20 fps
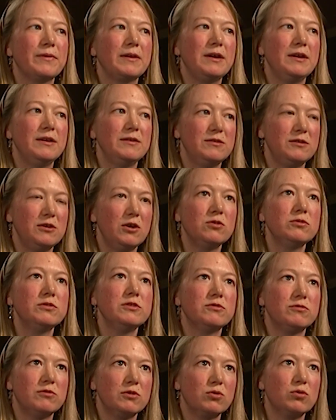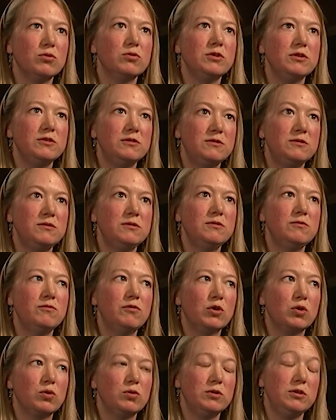It's the oldest
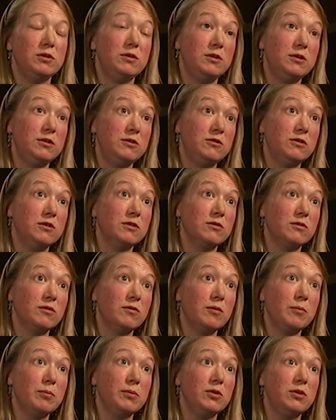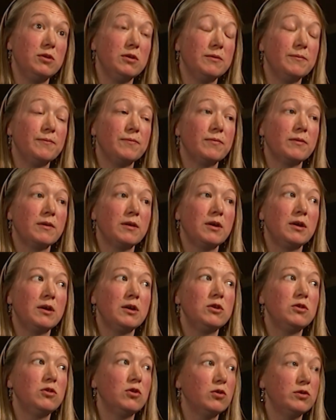recorded teachings of the Buddha.
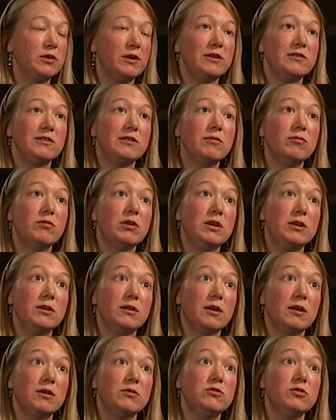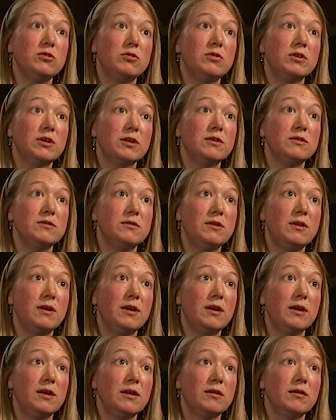Not actually written down during his
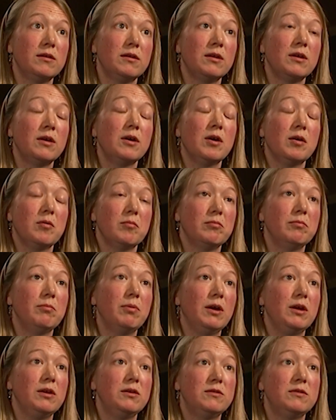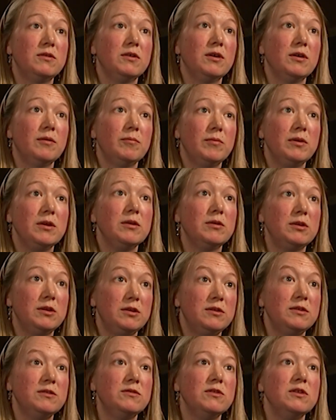day, but
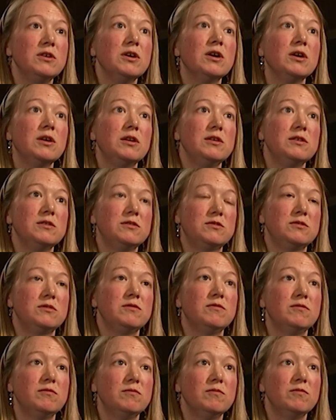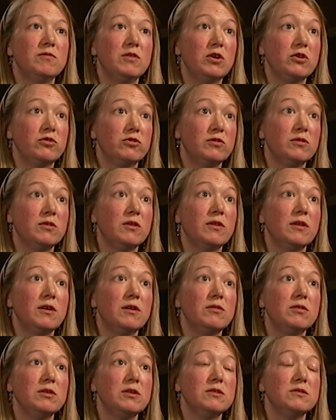it is the earliest version that
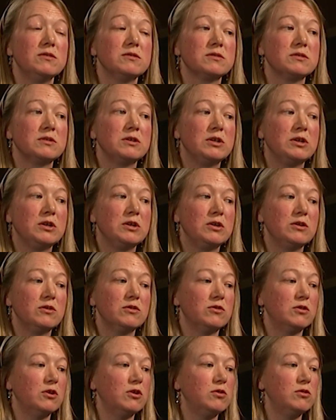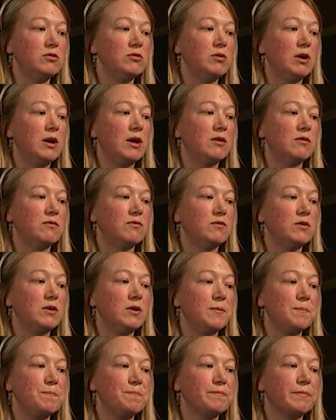there is. So you have
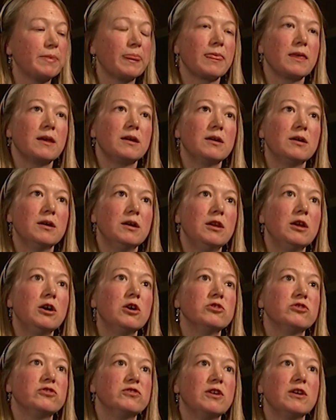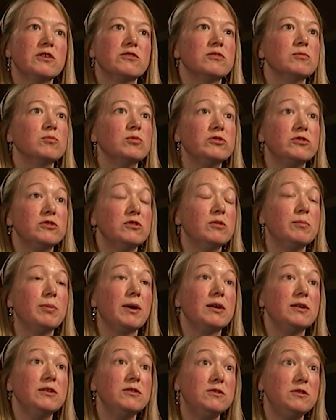a large section which is
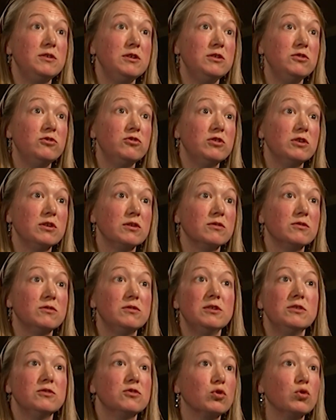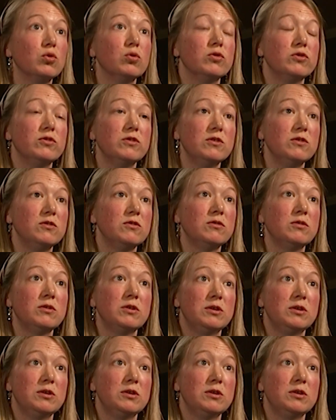about his teachings, discourses,